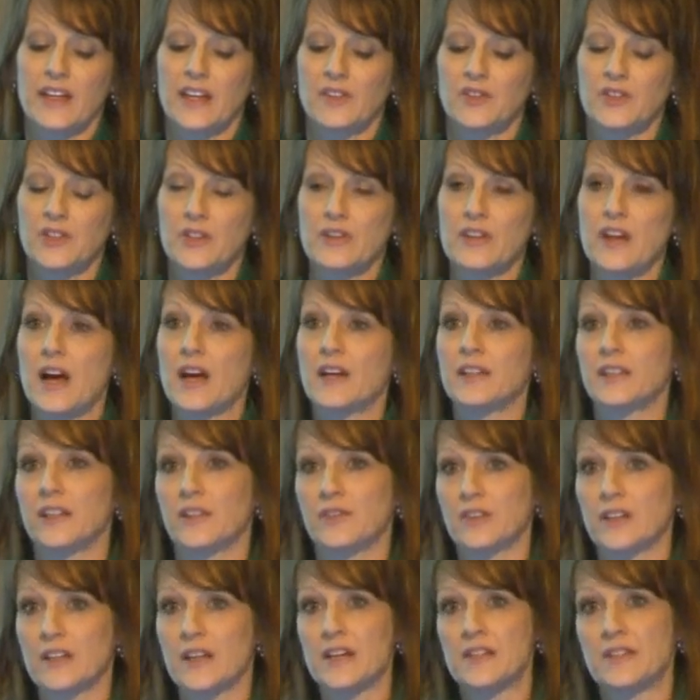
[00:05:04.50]
gives you an idea
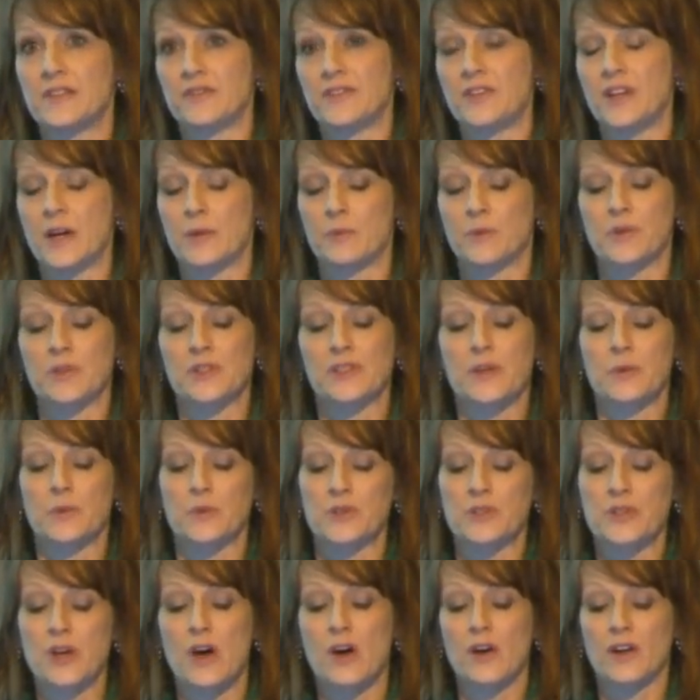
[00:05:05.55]
of the kind of numbers that
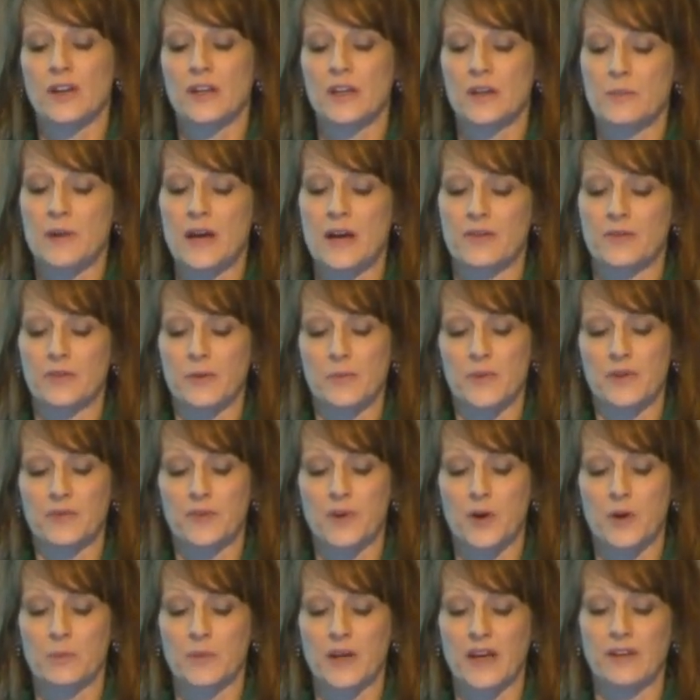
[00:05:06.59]
we're talking about from the
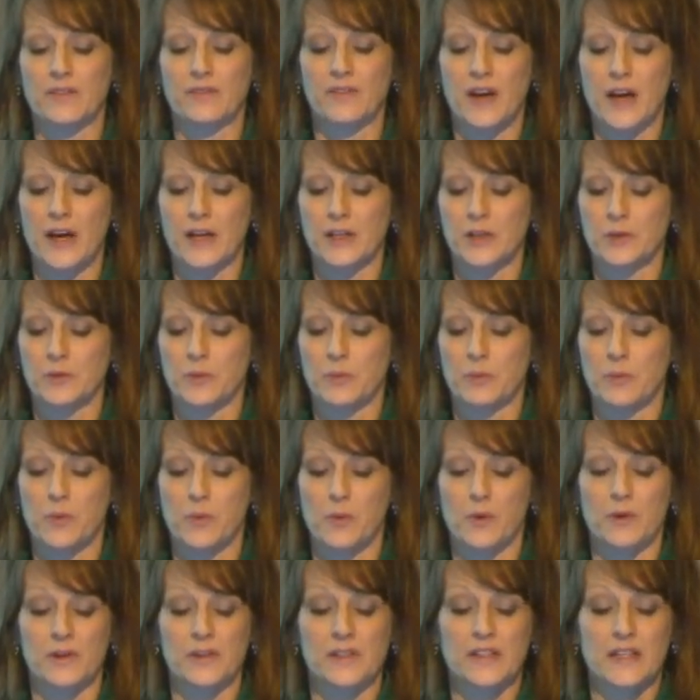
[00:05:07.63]
farm gate value
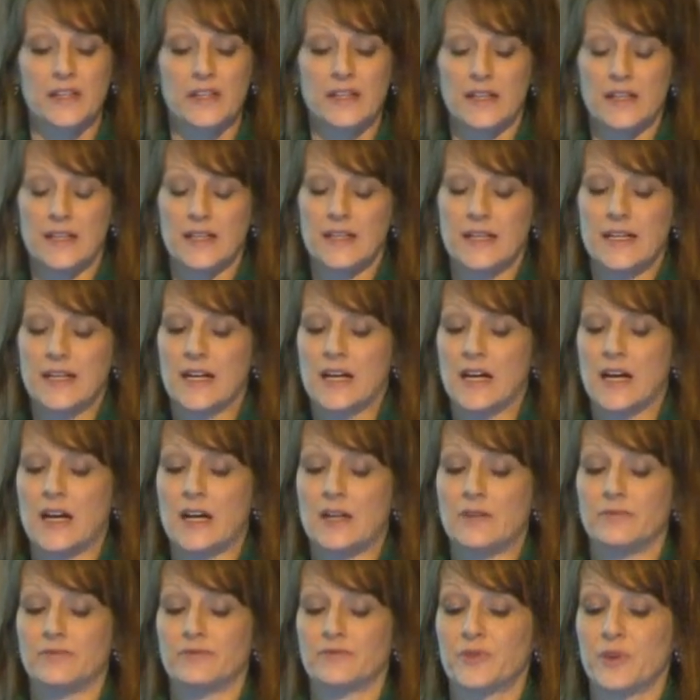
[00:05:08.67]
report.
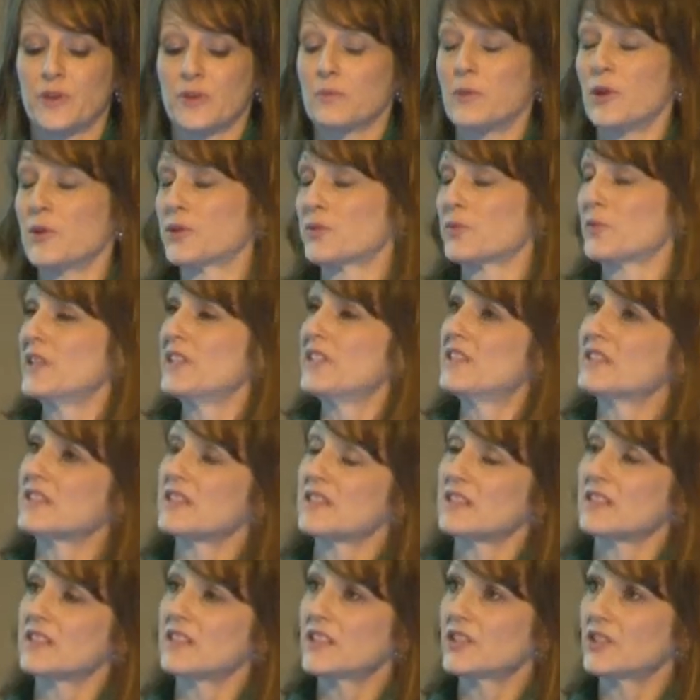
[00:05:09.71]
Um, for the most
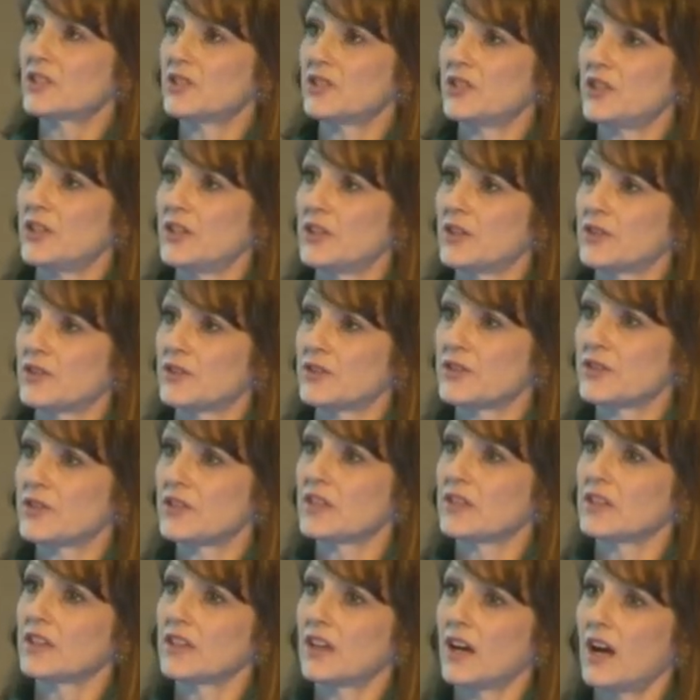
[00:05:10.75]
recent six years,
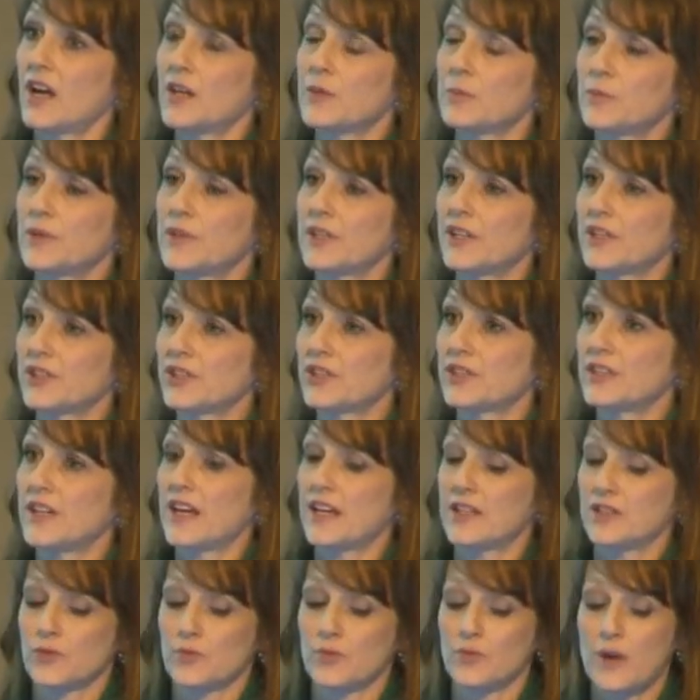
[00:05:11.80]
cotton production
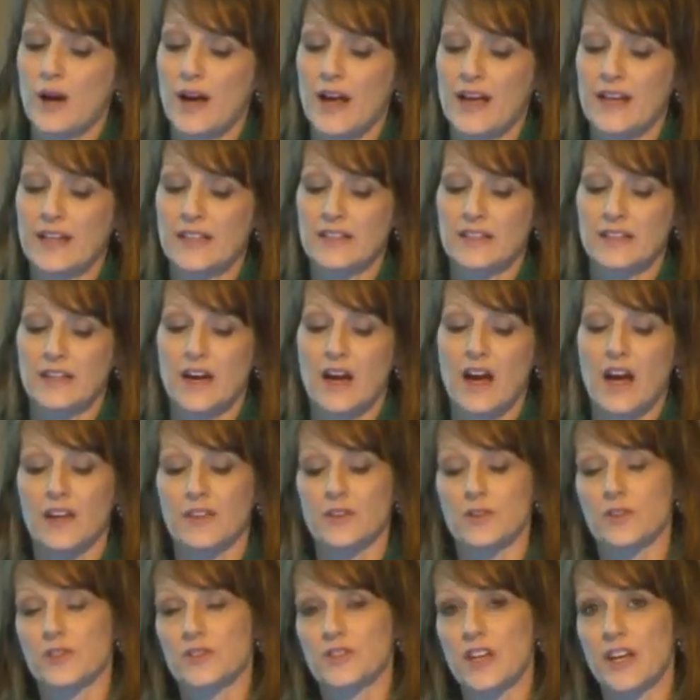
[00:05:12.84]
has ranked
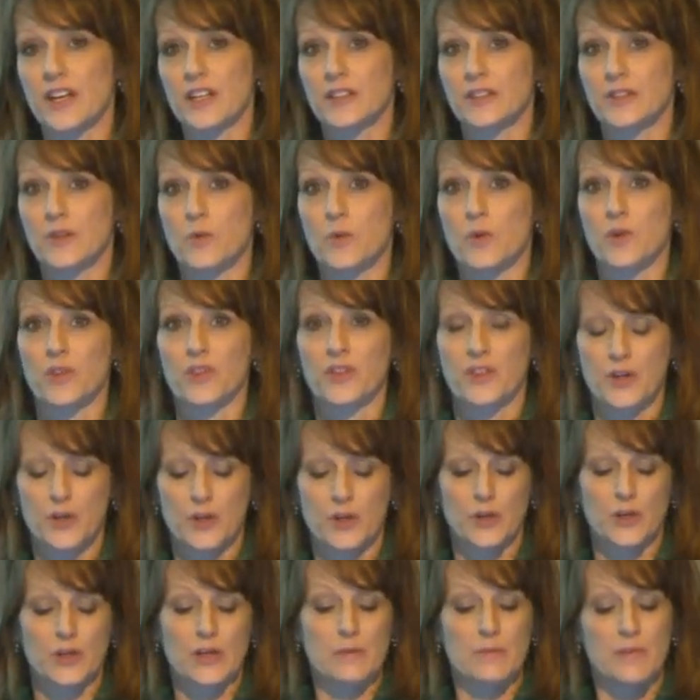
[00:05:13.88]
either second or
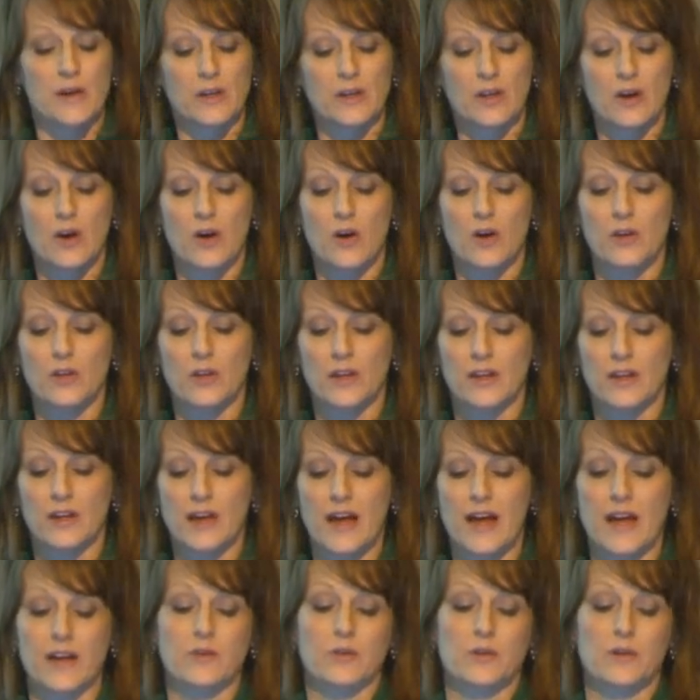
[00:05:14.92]
third among all the
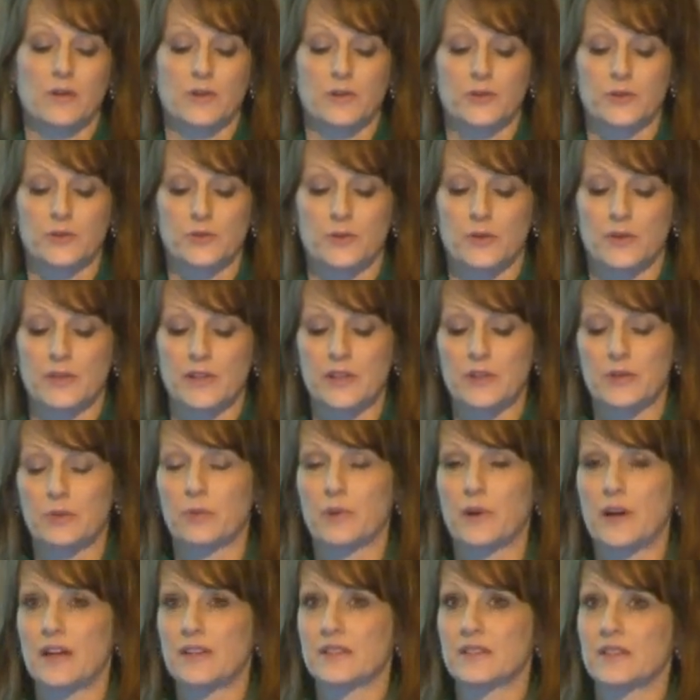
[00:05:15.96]
agricultural
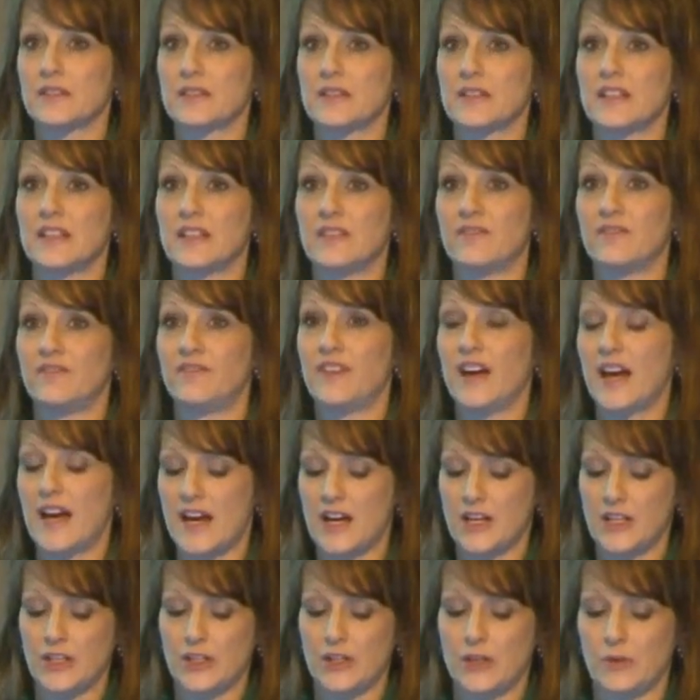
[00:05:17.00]
enterprises in
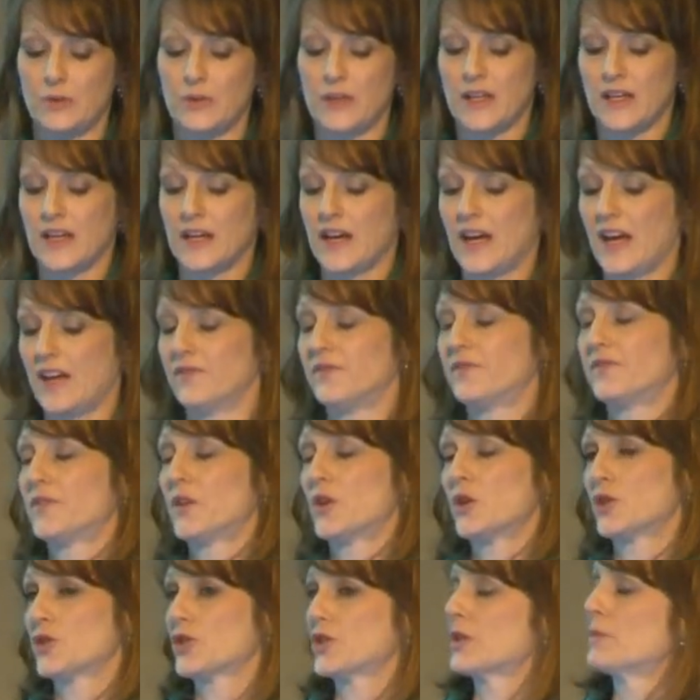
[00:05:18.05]
value and
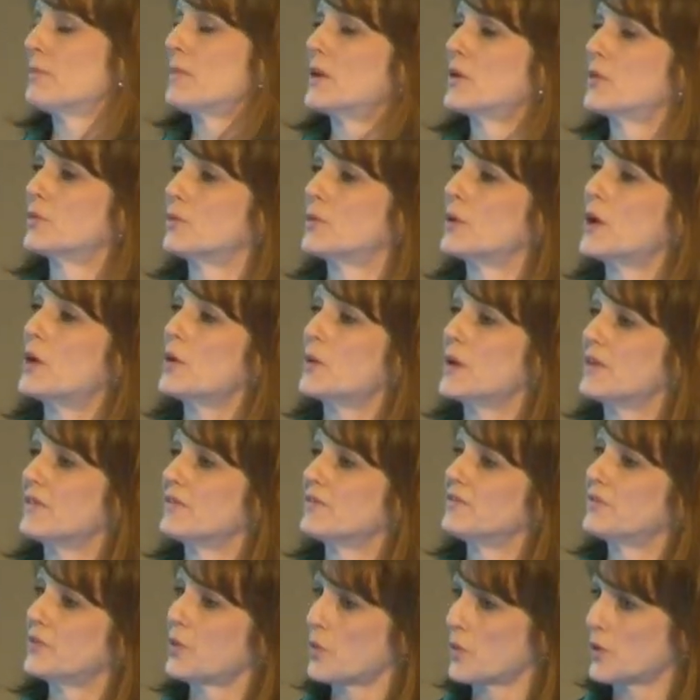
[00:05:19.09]
first among row
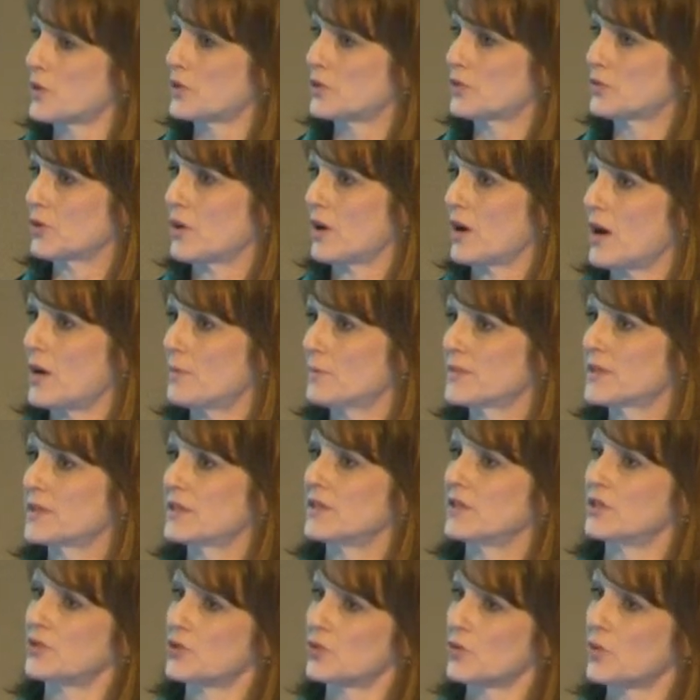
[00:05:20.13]
and forage crops
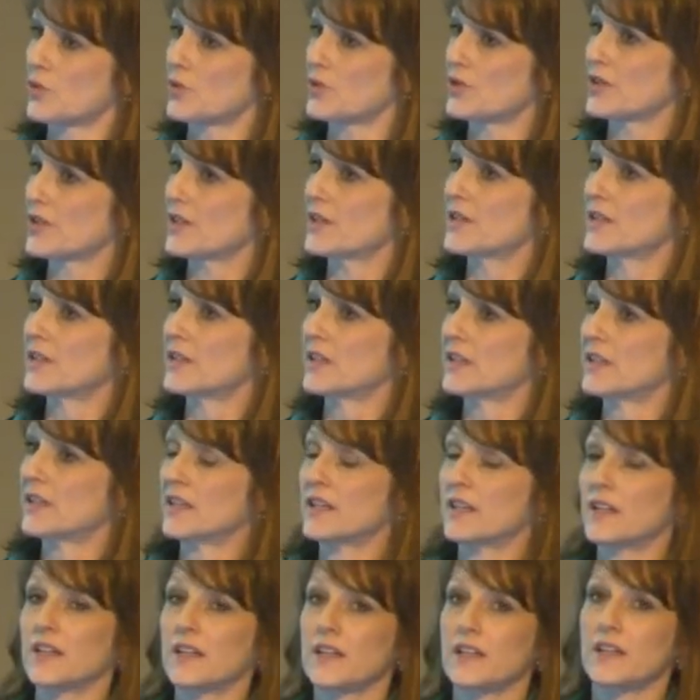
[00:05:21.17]
in Georgia.
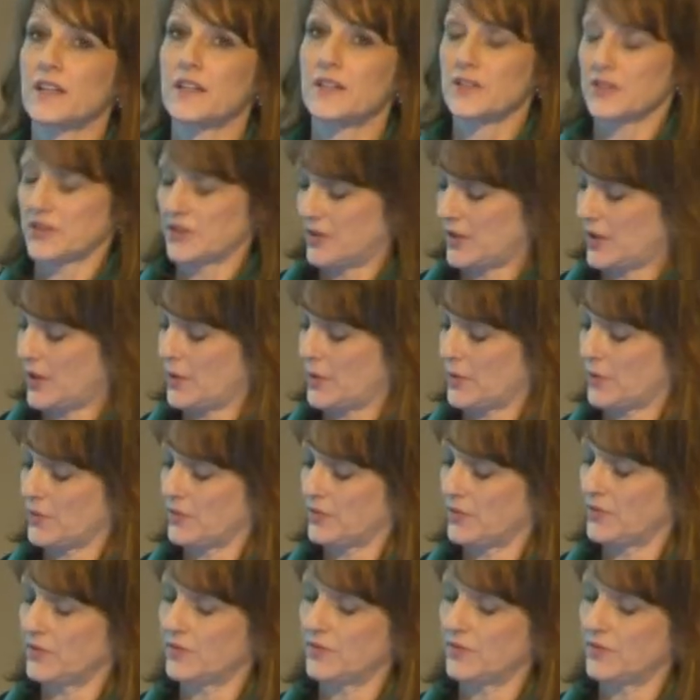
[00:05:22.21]
So